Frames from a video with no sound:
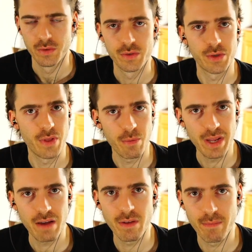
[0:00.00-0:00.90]
So then we
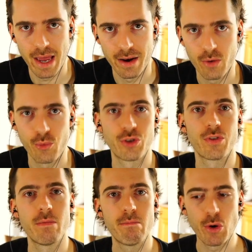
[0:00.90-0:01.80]
have the mana, which for
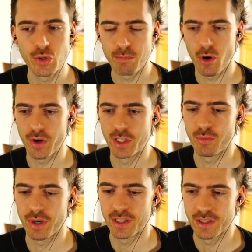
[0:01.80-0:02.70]
the most part is
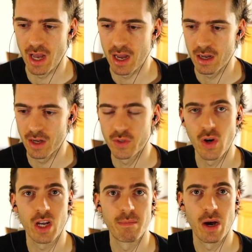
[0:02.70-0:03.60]
pretty stock. I'll
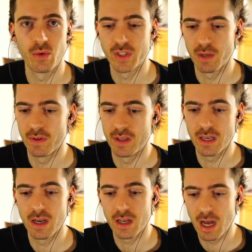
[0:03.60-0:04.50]
talk about some of the
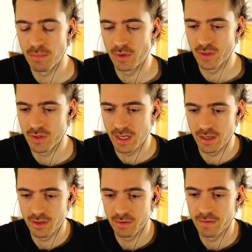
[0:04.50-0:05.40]
couple slight
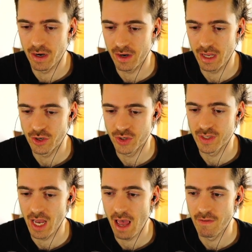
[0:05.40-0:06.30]
variations
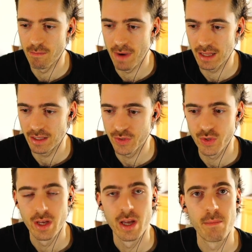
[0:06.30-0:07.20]
I have in my list,
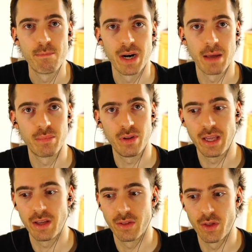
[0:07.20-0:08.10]
but I'm
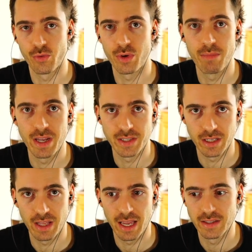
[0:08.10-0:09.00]
playing the 3 basic
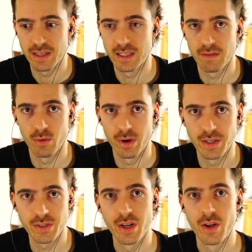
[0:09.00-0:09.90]
lands, as everyone
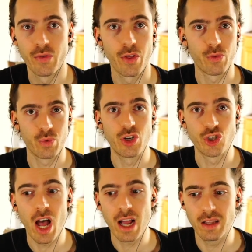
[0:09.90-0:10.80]
is, the 3
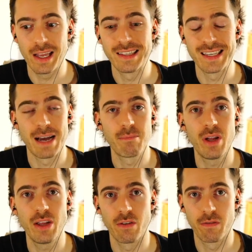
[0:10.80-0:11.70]
shock lands, and I'm
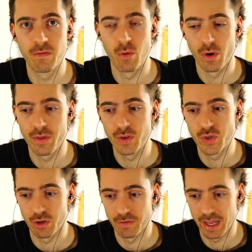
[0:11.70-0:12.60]
playing the 4th
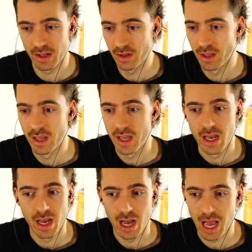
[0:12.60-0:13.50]
Surveil.
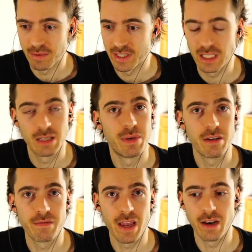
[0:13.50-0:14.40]
I'm still a big
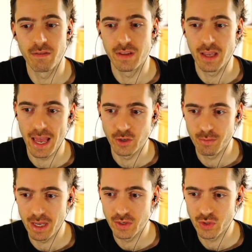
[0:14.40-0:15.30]
fan of the Hedge
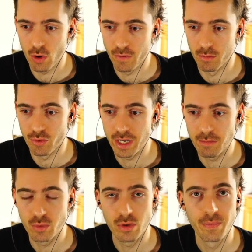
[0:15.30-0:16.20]
Maze over the Breeding
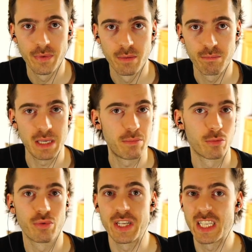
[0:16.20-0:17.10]
Pool. People are
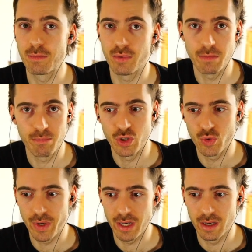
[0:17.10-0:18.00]
pretty split
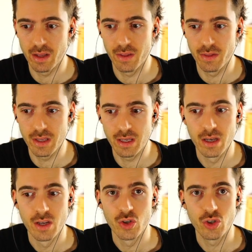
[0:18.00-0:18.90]
between the
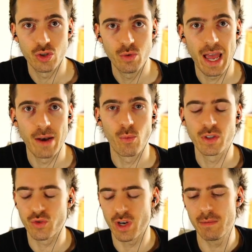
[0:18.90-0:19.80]
2. And what's
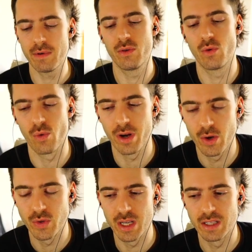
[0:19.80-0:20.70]
great about
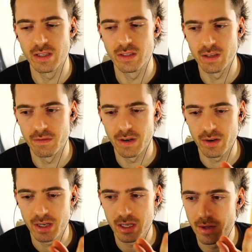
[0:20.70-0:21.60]
Goryos, it's a
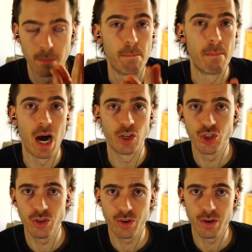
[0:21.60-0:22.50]
very
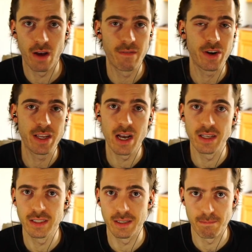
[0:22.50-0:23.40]
modular, a very
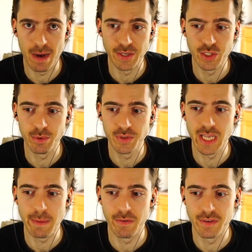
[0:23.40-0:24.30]
customizable
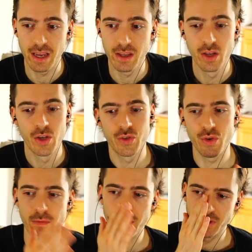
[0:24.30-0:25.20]
type of deck. So you
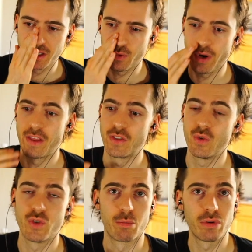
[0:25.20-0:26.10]
can build it in a way that
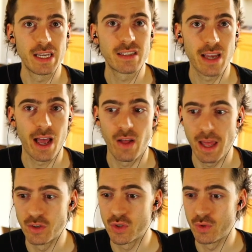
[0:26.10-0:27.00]
suits your playstyle
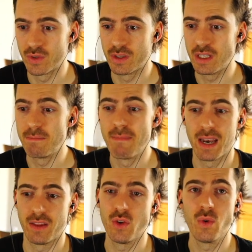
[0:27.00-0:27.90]
and suits the
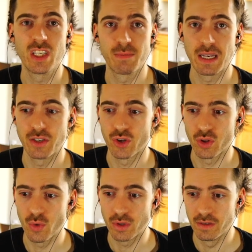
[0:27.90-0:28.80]
meta that you expect in your
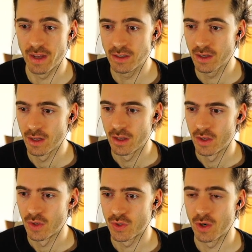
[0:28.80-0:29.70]
local event.
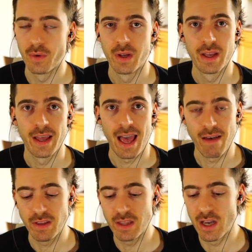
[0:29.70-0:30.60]
So
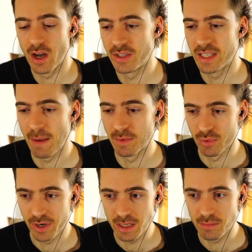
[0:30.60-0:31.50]
having the untapped
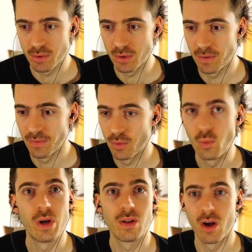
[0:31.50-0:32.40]
Breeding Pool
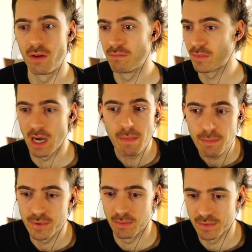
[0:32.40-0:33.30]
will come up
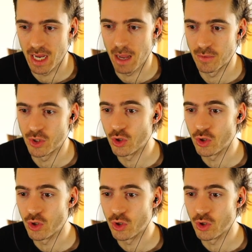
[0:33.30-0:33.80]
sometimes.